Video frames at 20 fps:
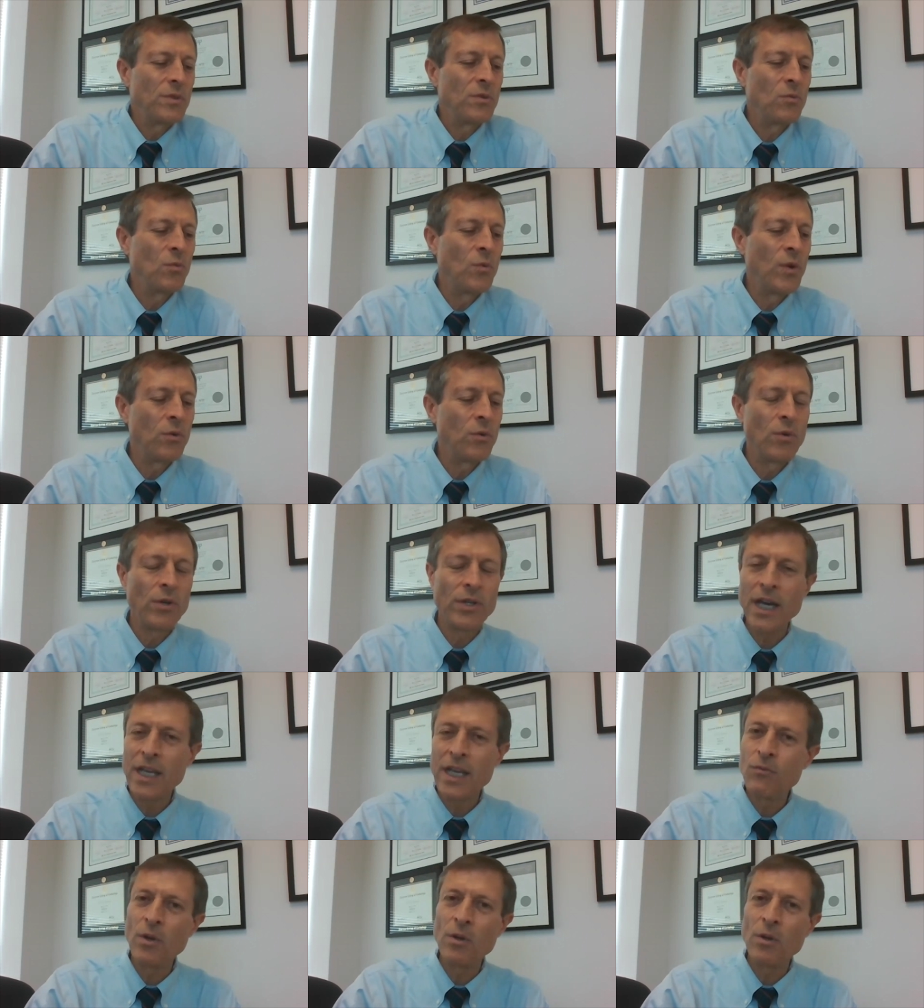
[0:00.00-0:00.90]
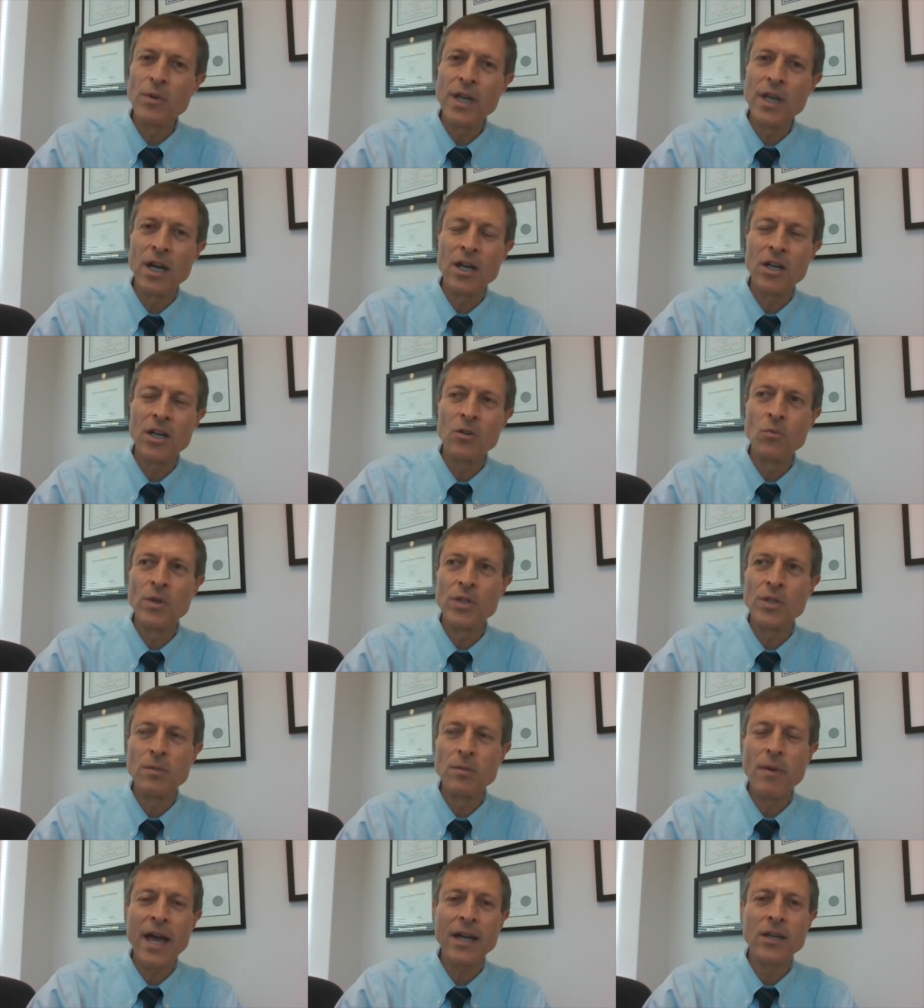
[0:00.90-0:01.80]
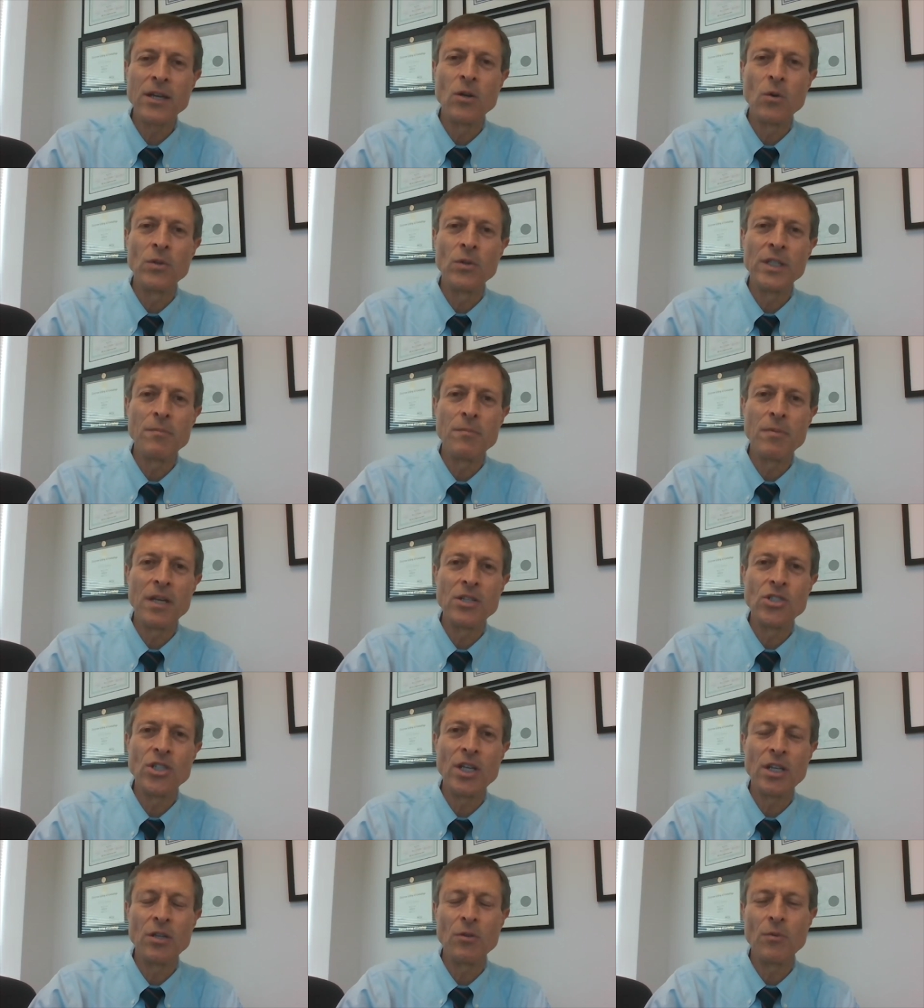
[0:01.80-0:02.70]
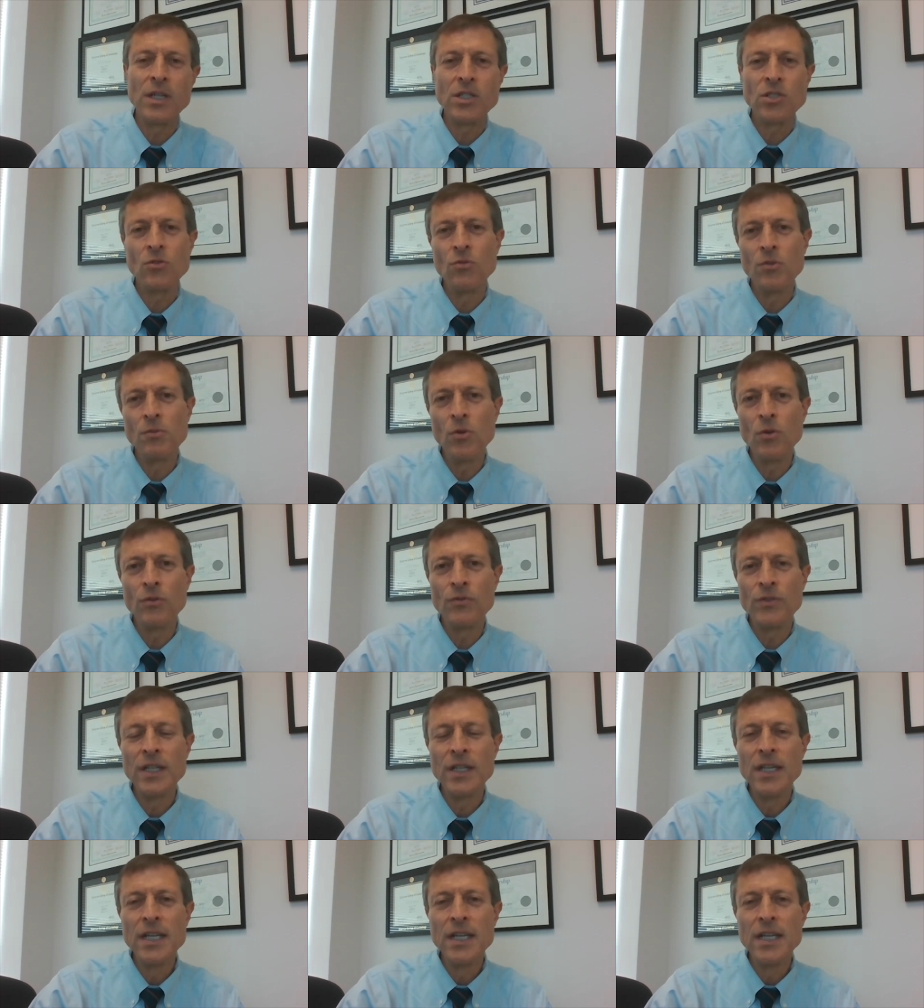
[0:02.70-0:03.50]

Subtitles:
we're kind of where we are with tobacco, only about a generation removed.